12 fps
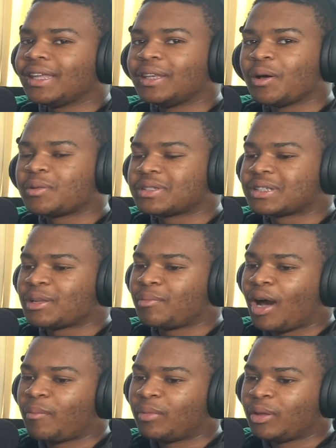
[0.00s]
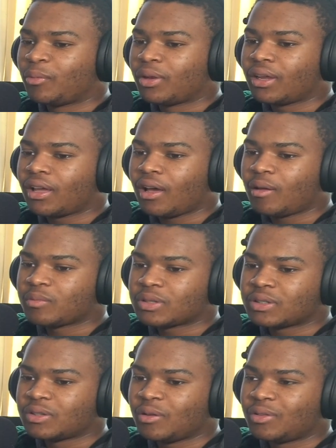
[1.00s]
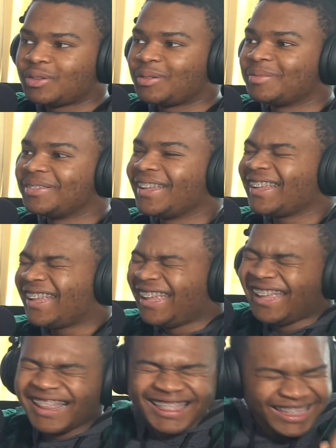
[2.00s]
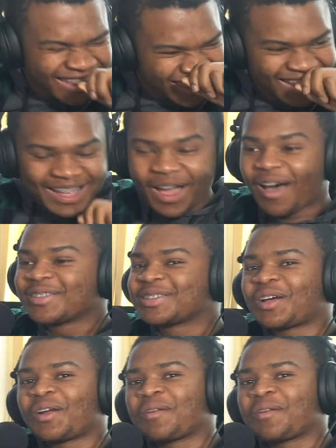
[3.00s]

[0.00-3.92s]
knows this about me. When it comes to oh, sorry.